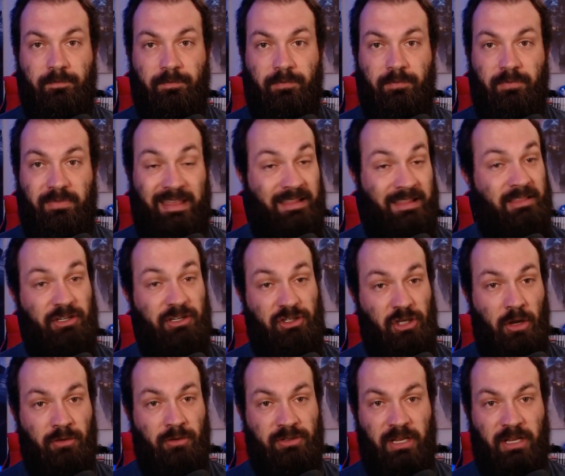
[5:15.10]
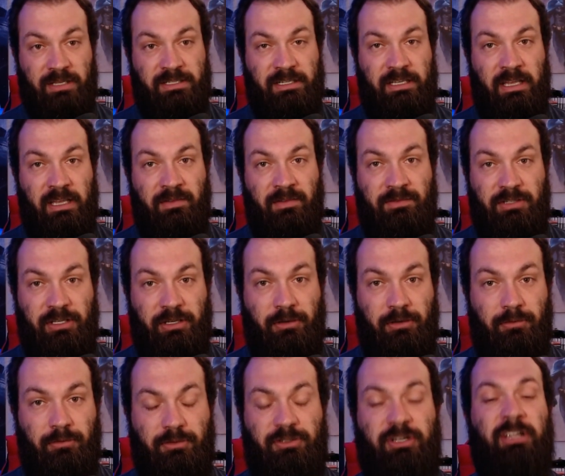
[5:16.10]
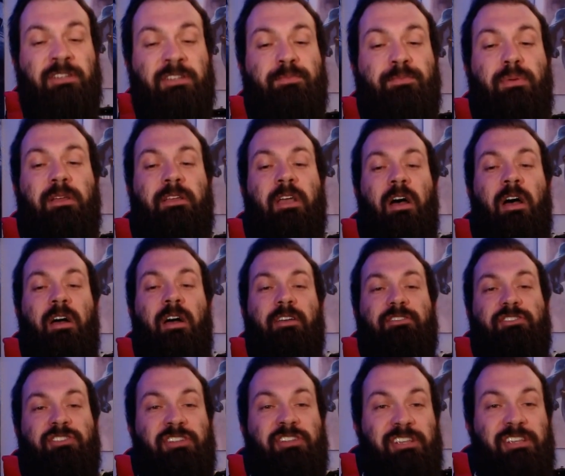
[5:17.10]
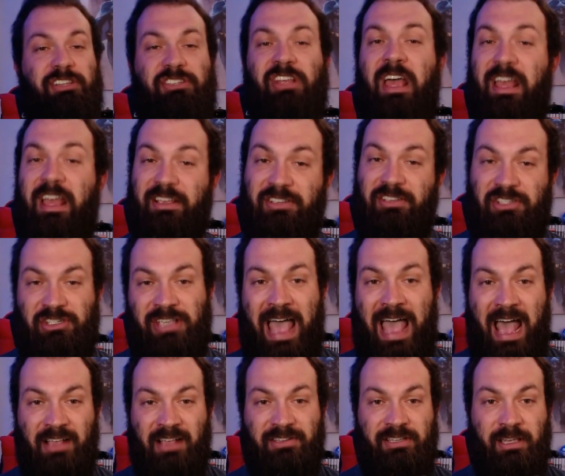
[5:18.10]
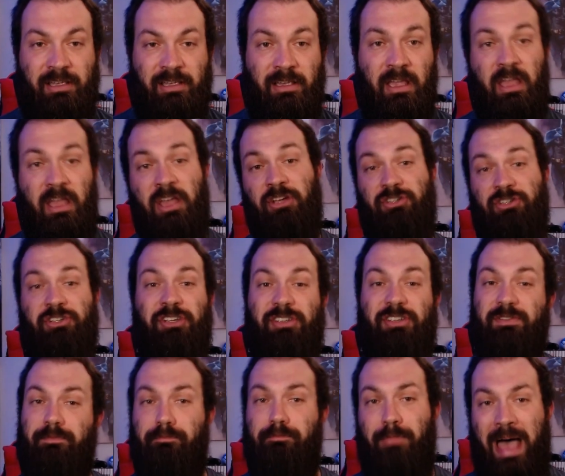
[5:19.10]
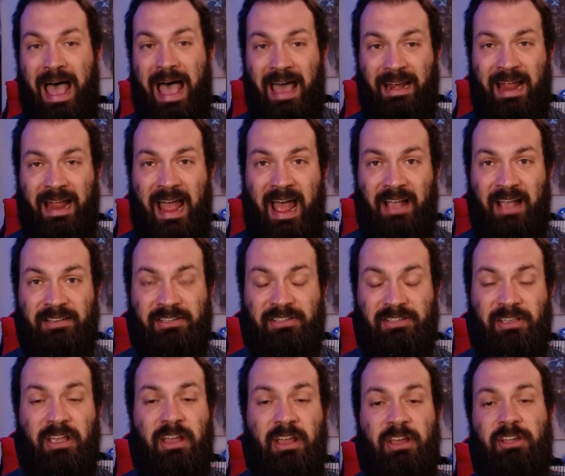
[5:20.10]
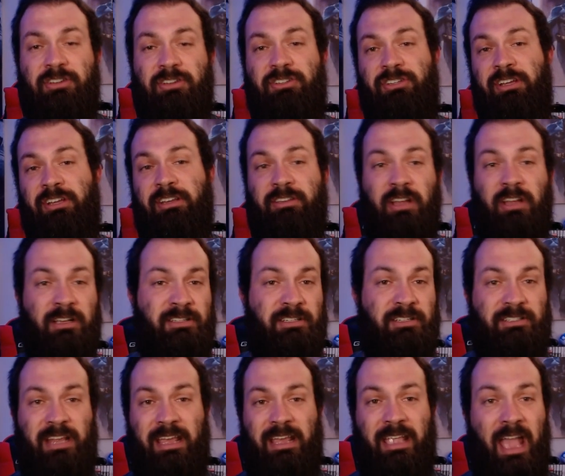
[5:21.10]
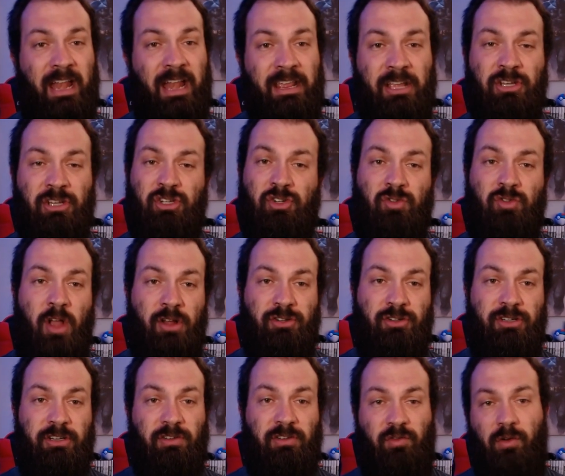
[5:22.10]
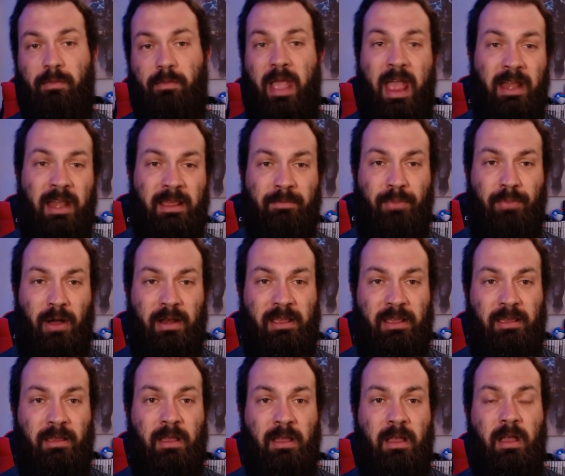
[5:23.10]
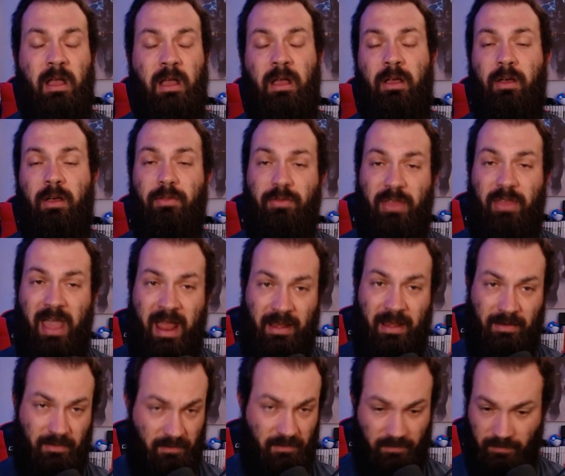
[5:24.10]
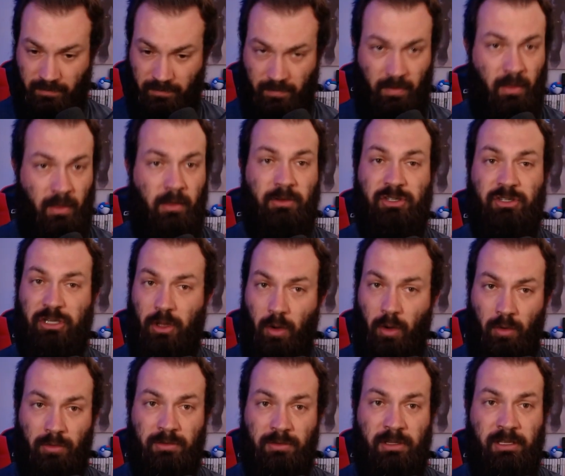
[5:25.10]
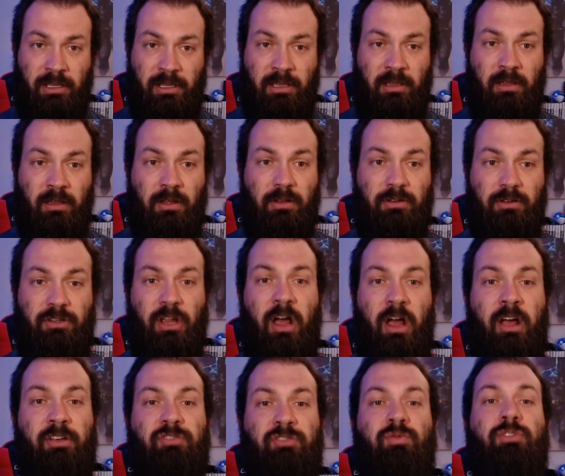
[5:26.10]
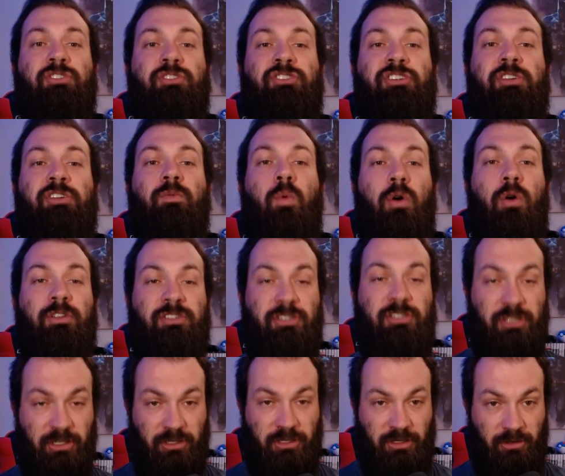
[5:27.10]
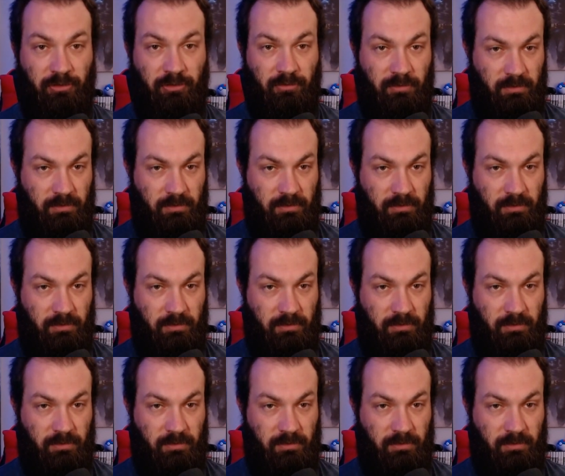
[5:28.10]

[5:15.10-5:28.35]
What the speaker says: that the show doesn't give to you. Just because she's sassy, she's badass, she doesn't take any instructions from anybody, that she only does what she wants to do.